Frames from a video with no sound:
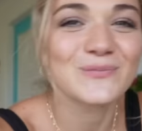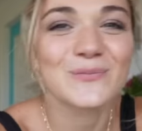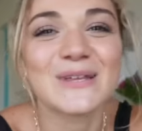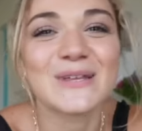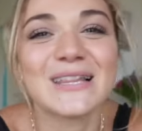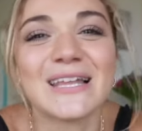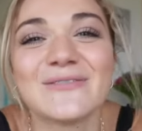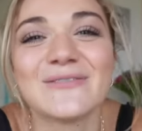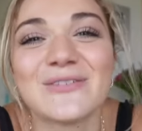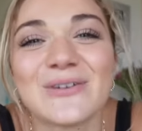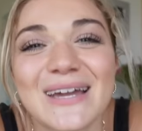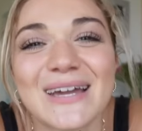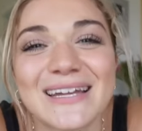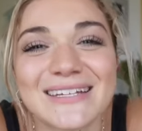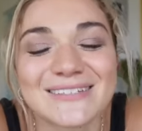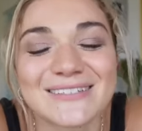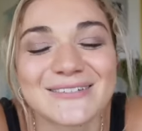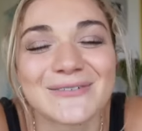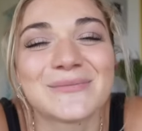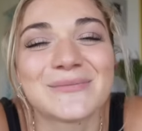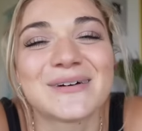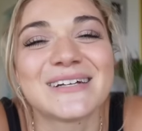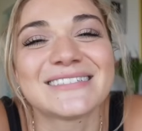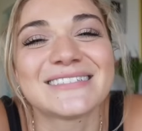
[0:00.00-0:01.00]
We love you guys
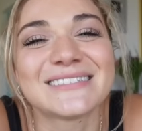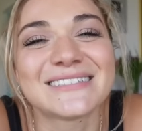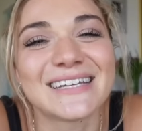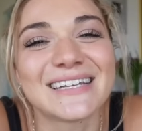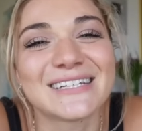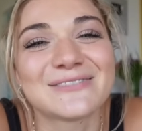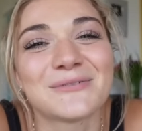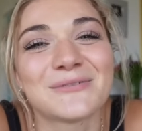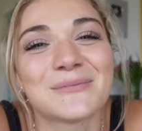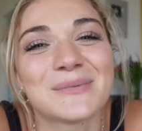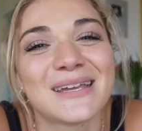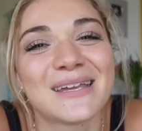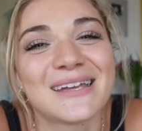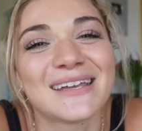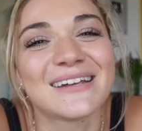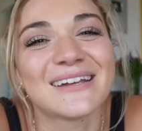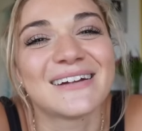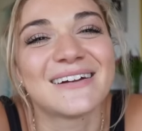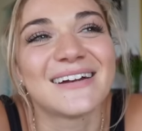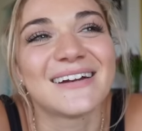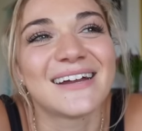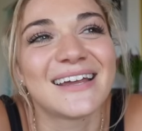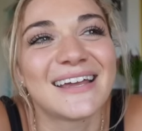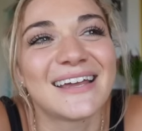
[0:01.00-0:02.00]
so much. Thanks for for being
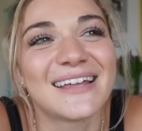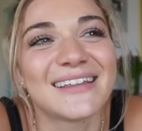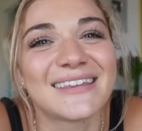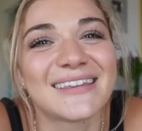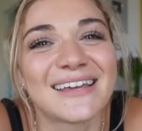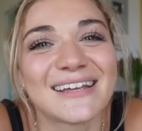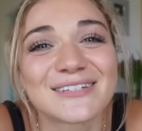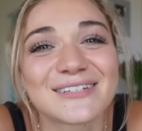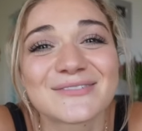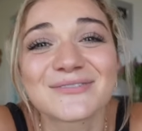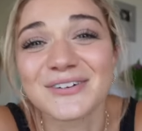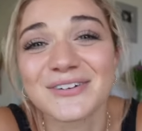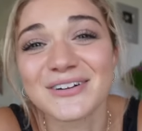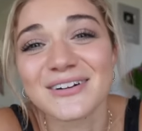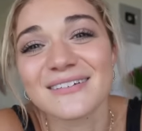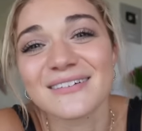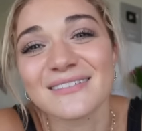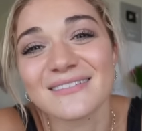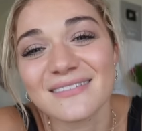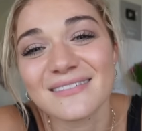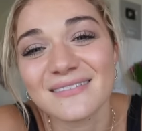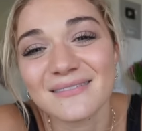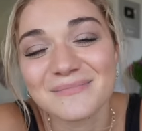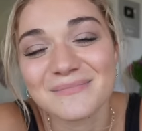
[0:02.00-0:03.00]
here and thanks for
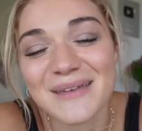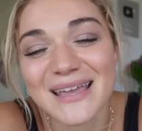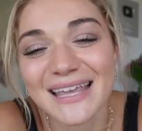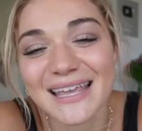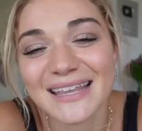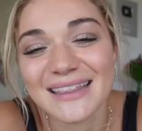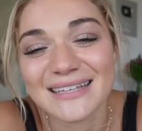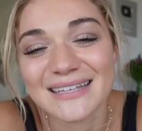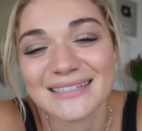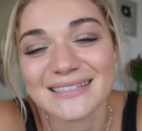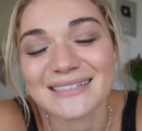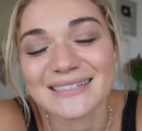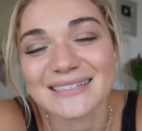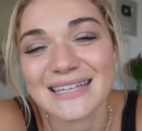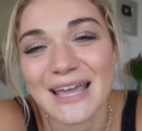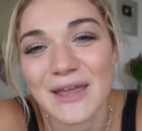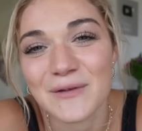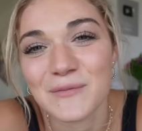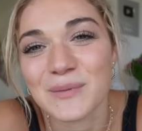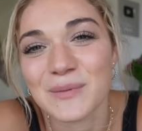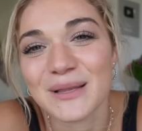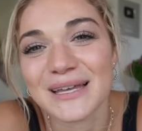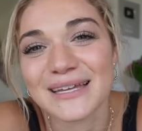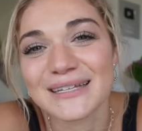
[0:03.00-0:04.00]
making this a
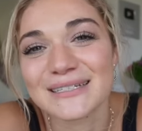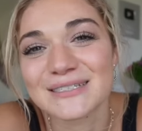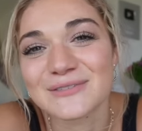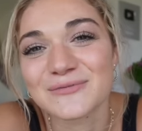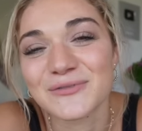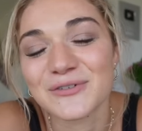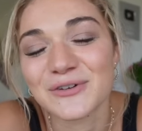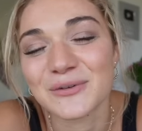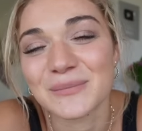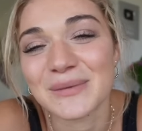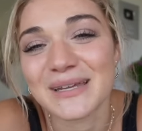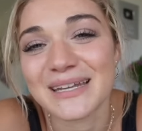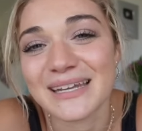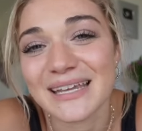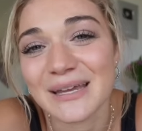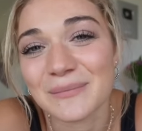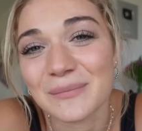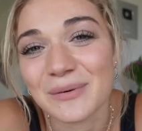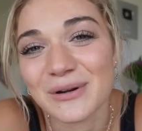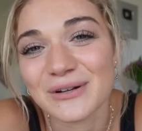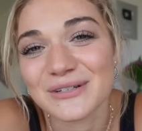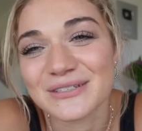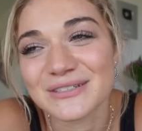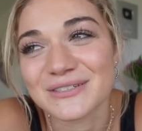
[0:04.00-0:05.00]
safe place for me to get
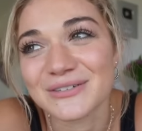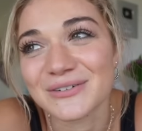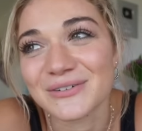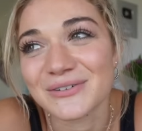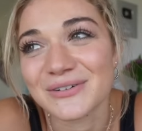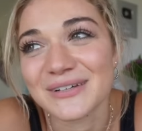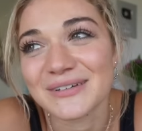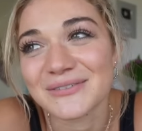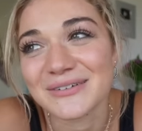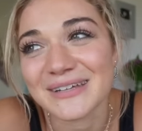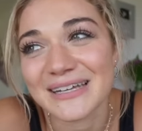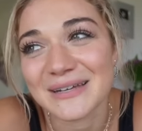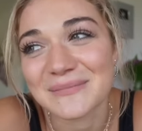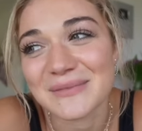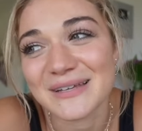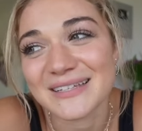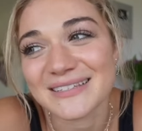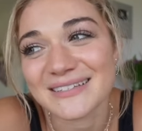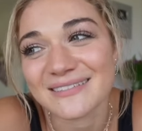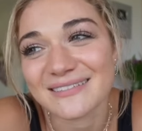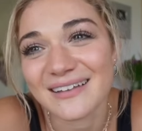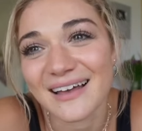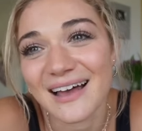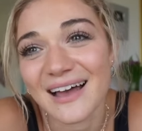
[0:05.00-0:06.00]
personal. It really
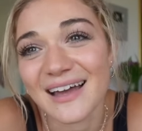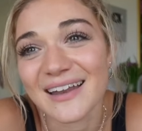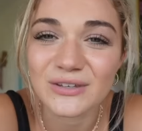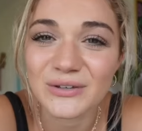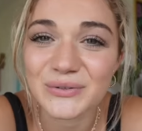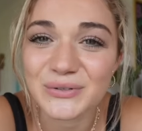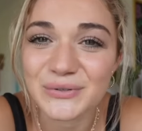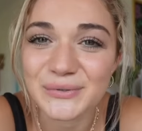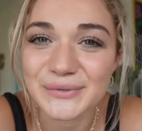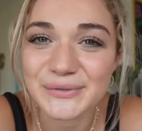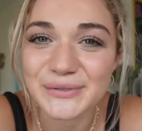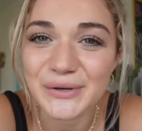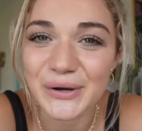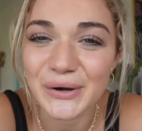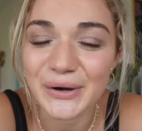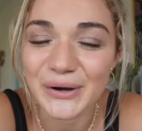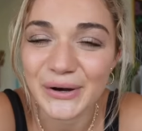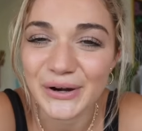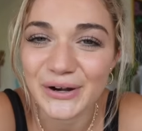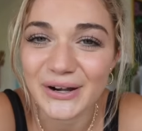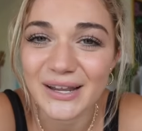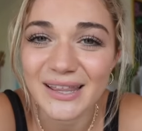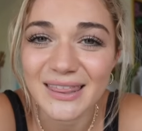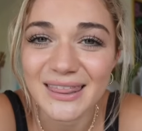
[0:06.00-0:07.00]
means a lot. You dudes
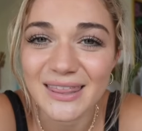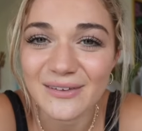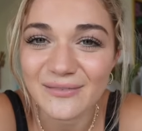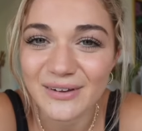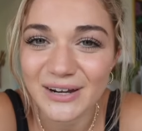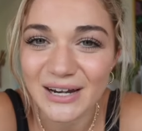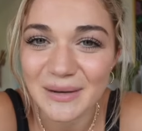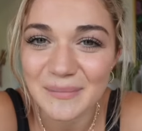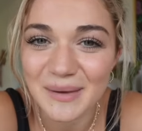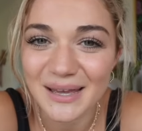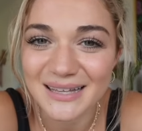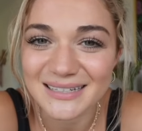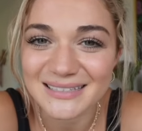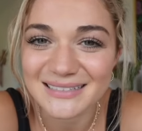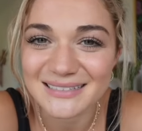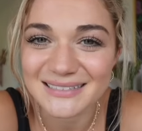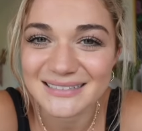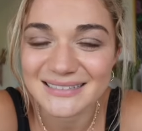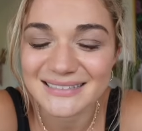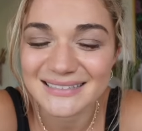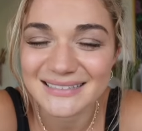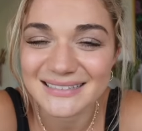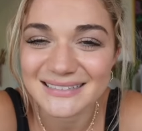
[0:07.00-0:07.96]
are the very best.